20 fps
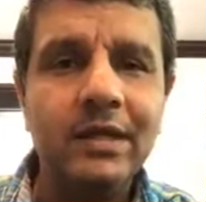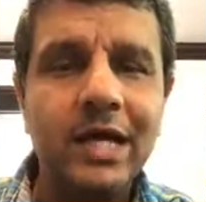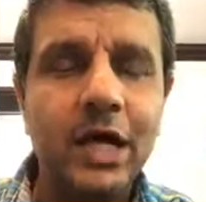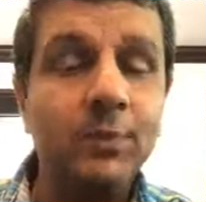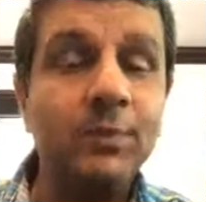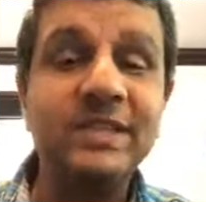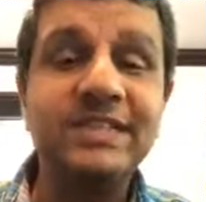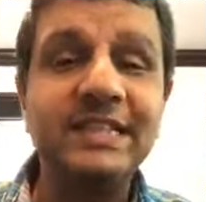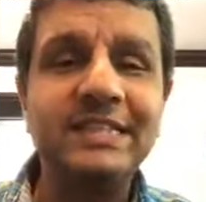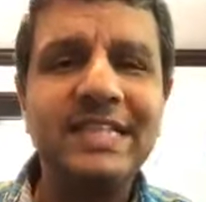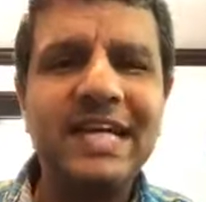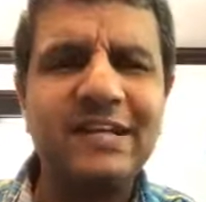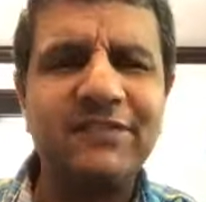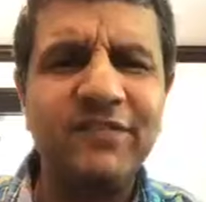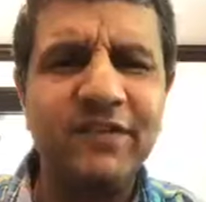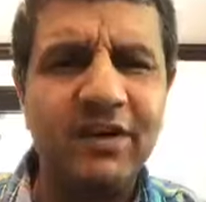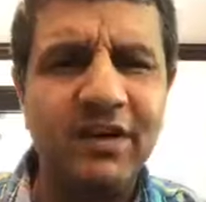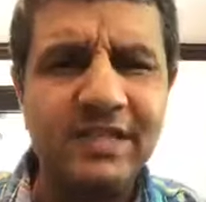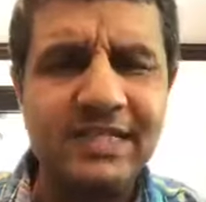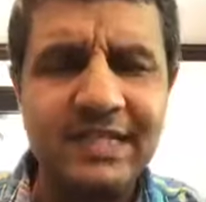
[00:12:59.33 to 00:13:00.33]
how much is that
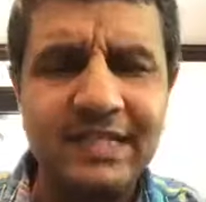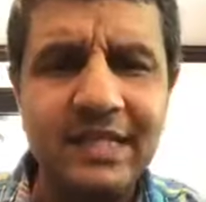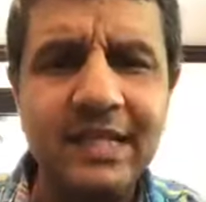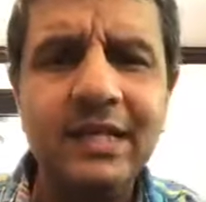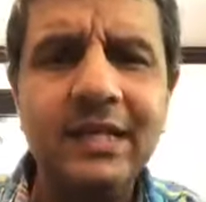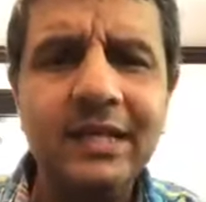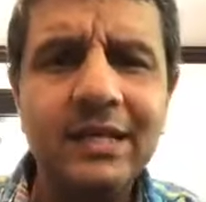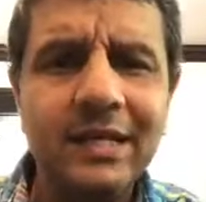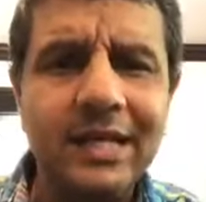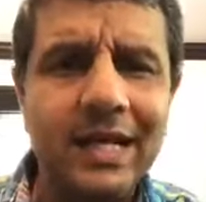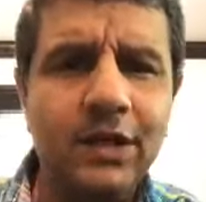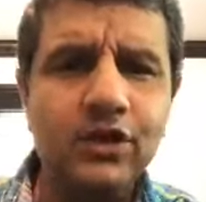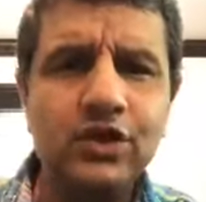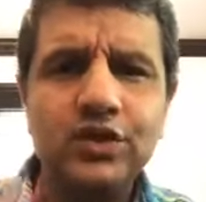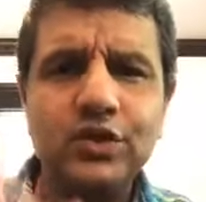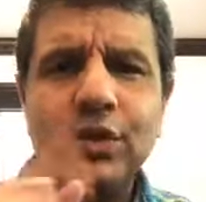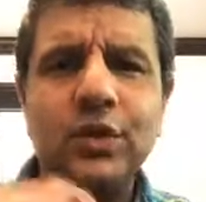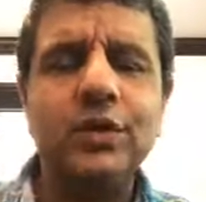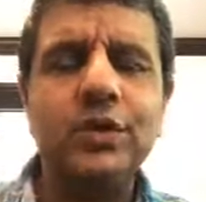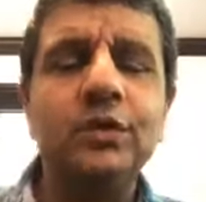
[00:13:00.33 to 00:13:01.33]
velocity? I will
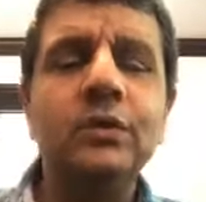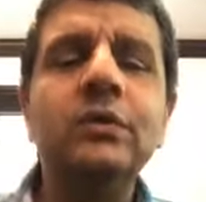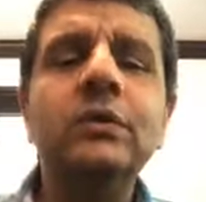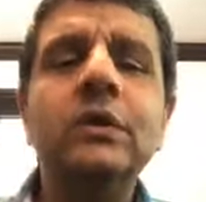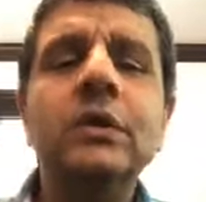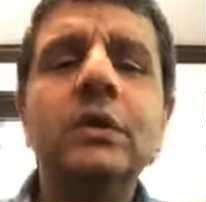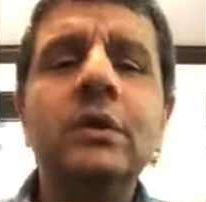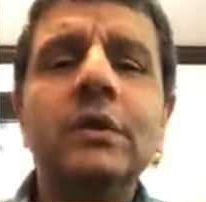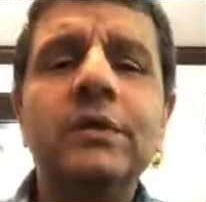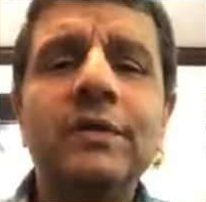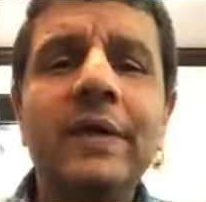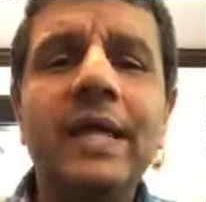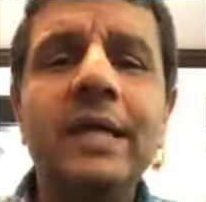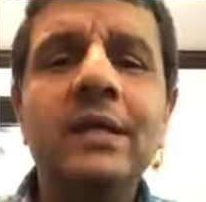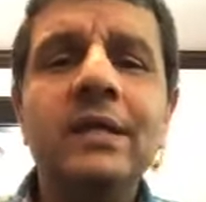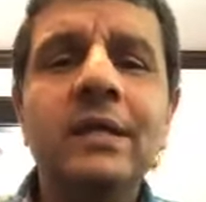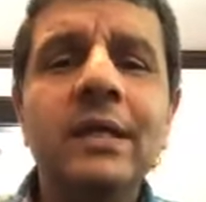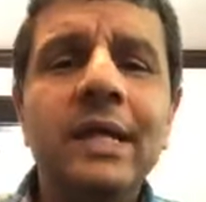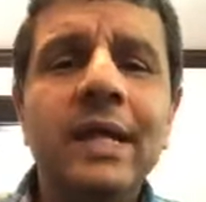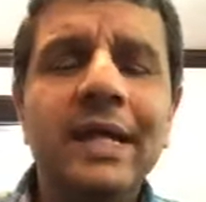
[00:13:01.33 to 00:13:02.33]
show you,
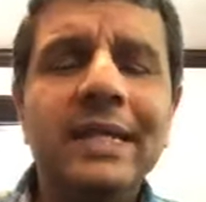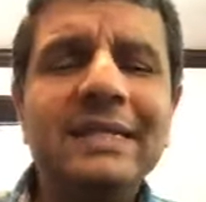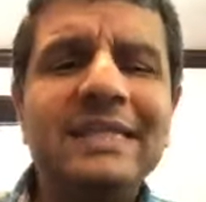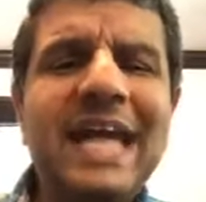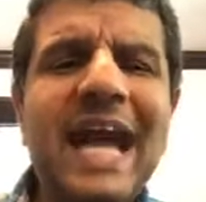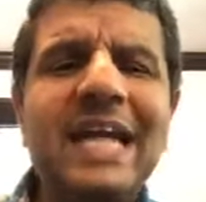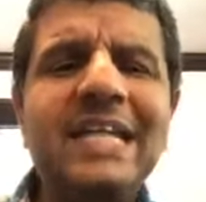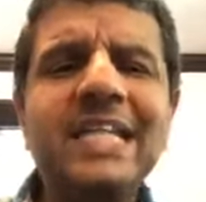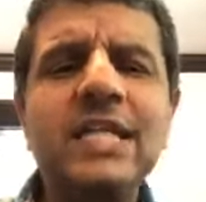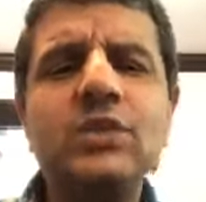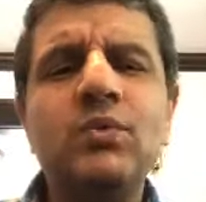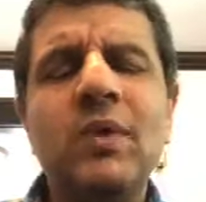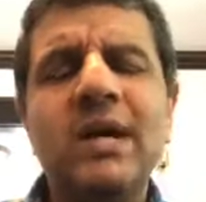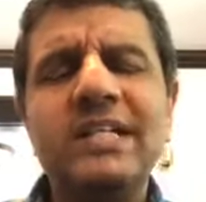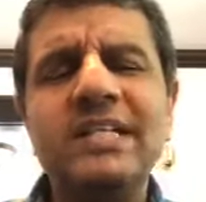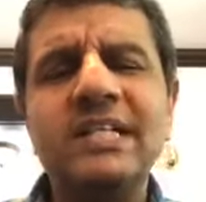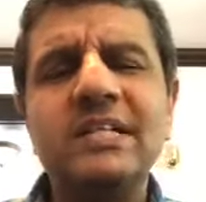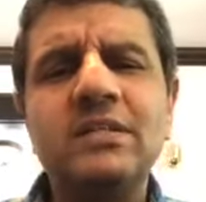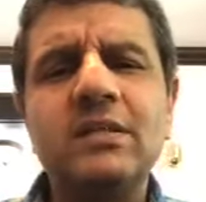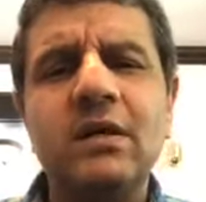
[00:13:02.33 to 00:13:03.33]
right? And that is
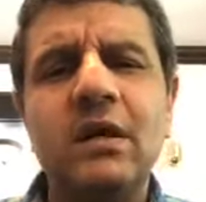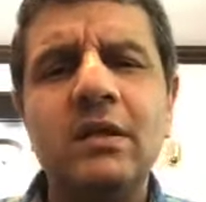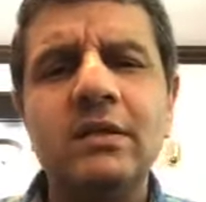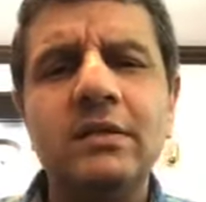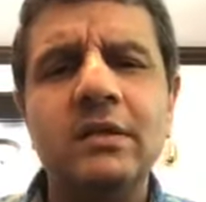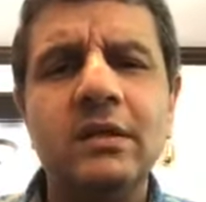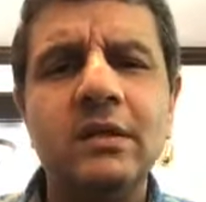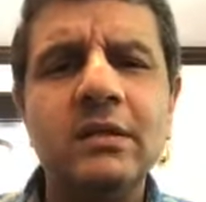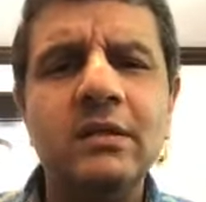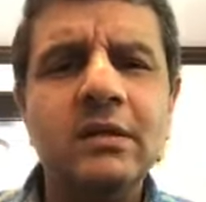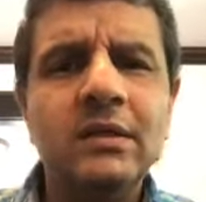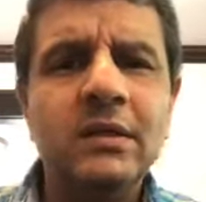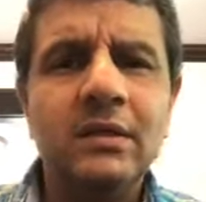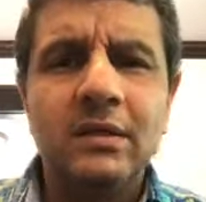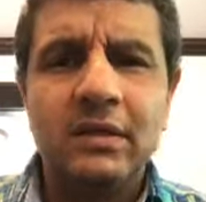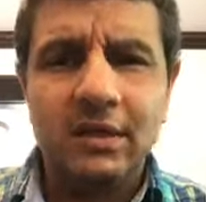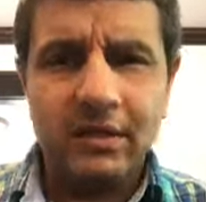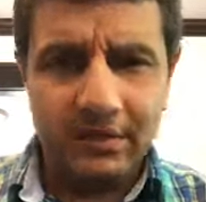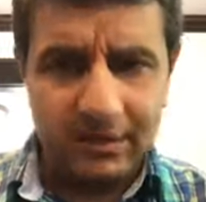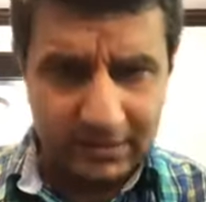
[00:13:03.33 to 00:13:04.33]
what is called the
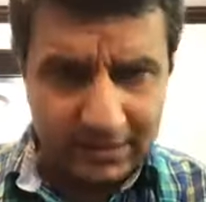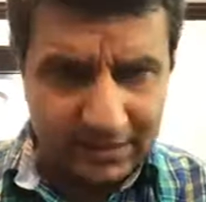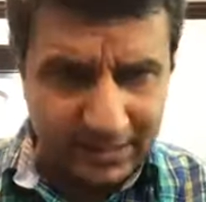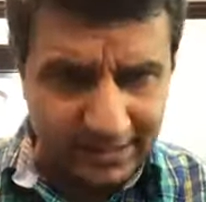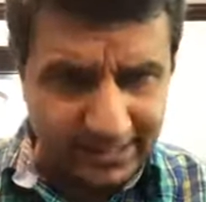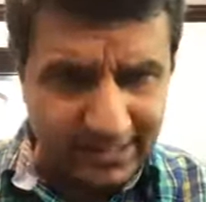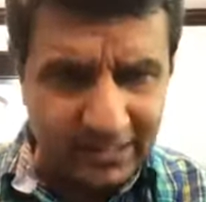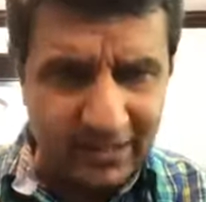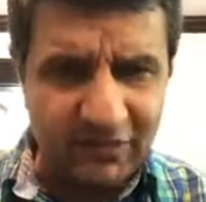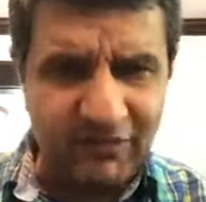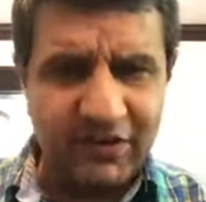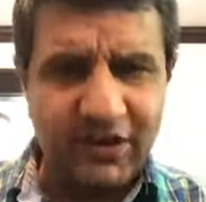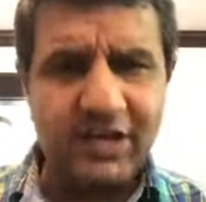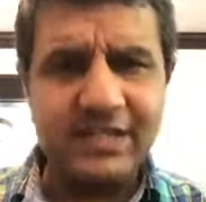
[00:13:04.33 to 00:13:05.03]
critical